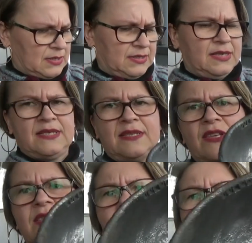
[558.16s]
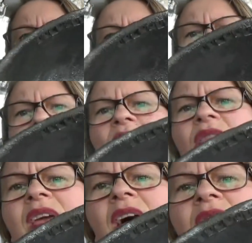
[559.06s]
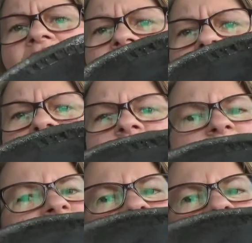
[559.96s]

It says the same thing on the other side, but you